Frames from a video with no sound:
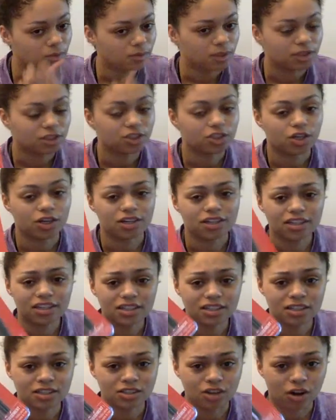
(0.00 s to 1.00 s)
and one's chunky,
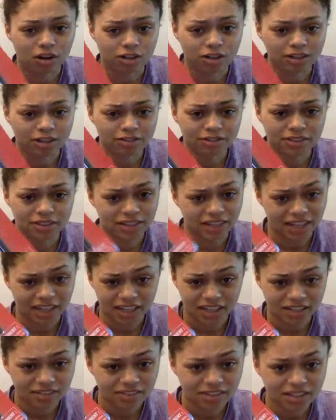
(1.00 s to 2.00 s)
and a dollar for
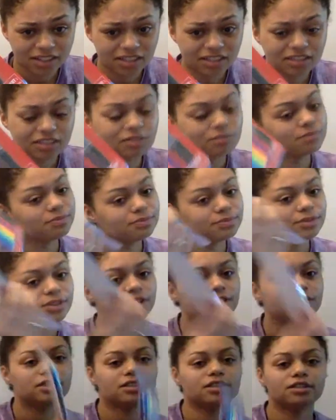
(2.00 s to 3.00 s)
8 of these.
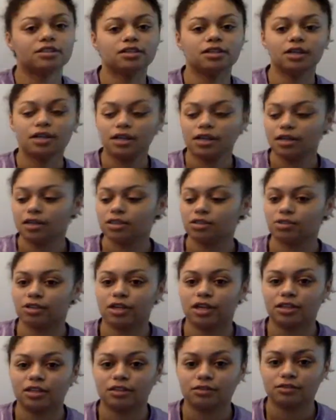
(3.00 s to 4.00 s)
Good deal. So I
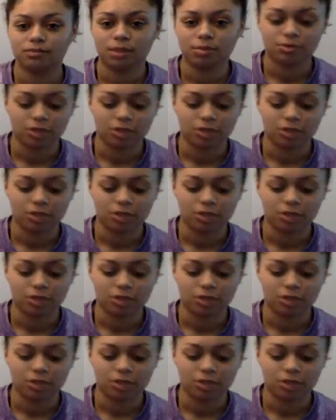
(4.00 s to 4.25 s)
got that for my